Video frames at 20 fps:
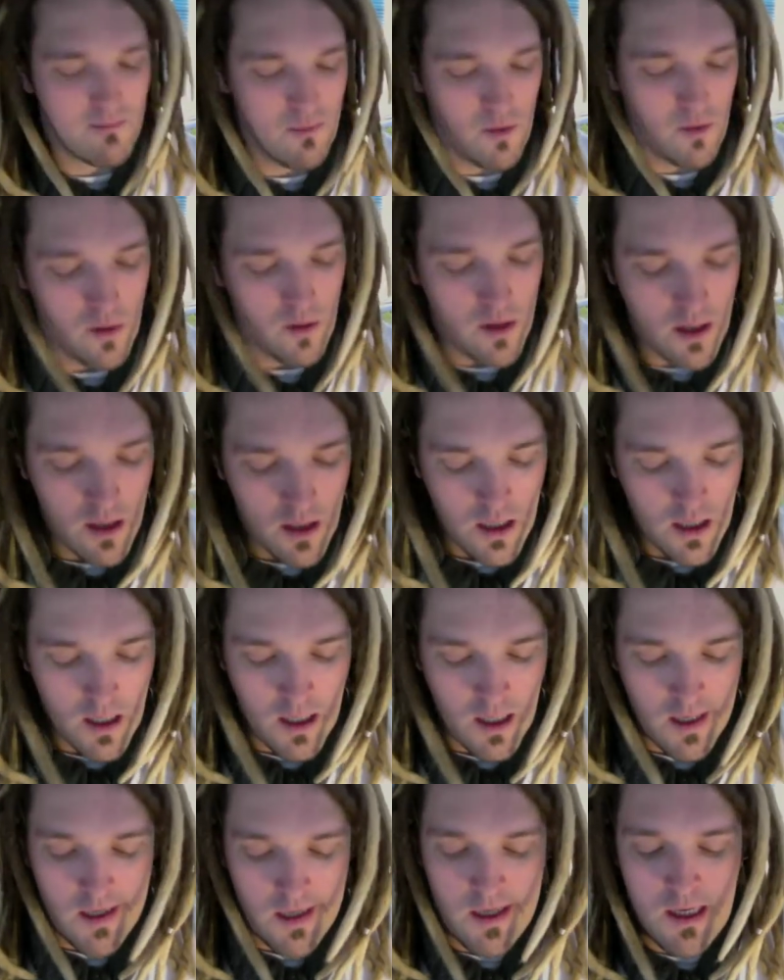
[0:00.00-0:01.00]
some more.
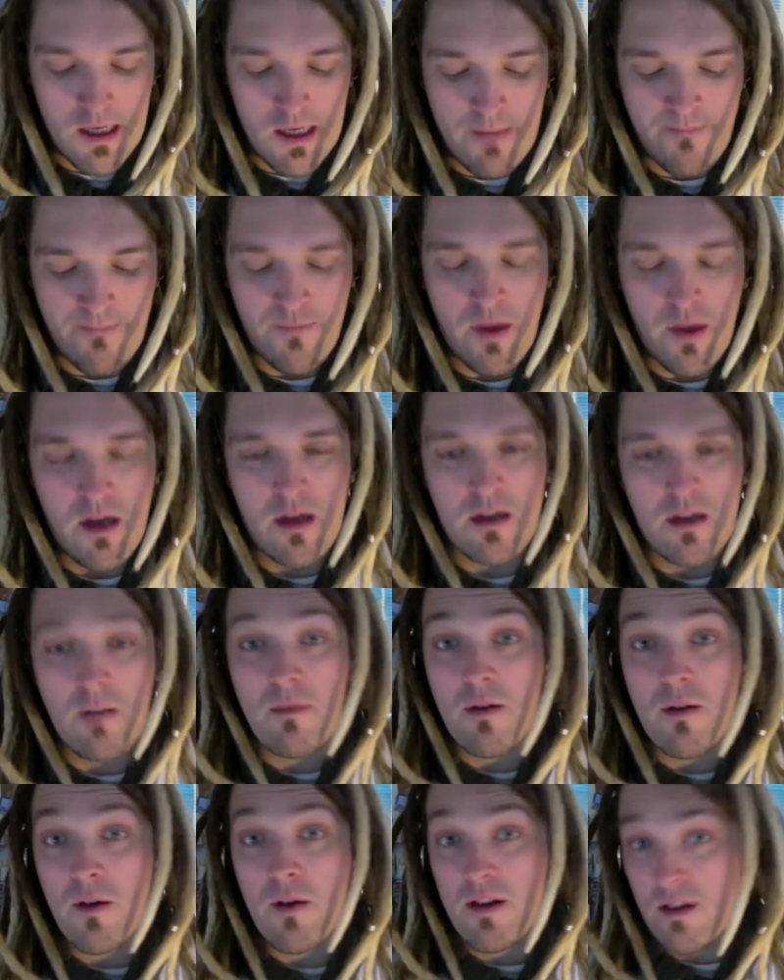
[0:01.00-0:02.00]
A
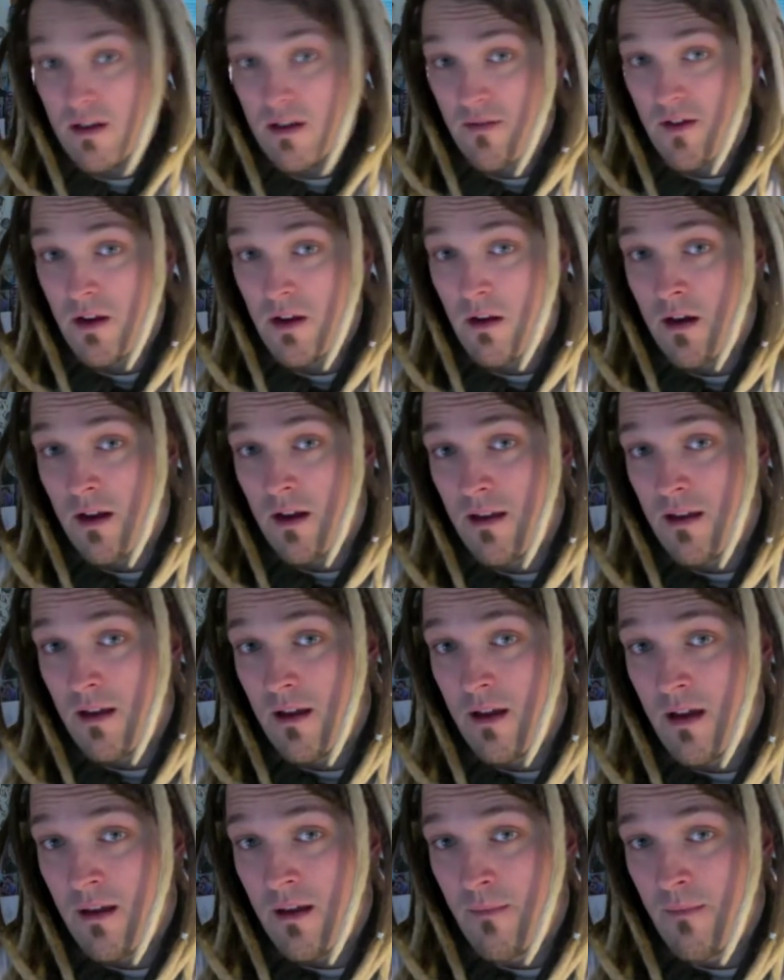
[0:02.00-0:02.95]
couple of questions for you guys.